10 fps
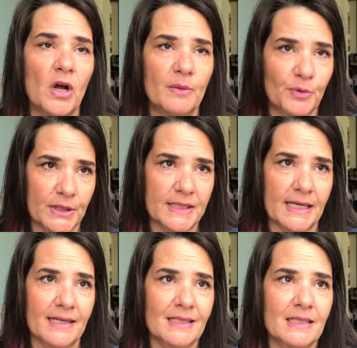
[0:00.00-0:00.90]
on
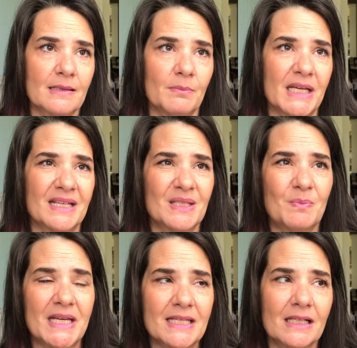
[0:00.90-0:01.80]
Princess because
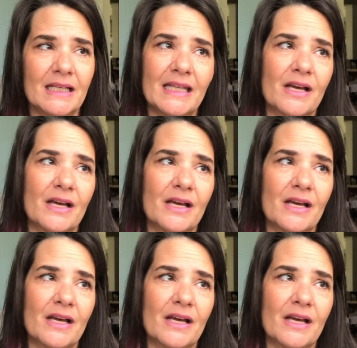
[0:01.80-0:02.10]
basically the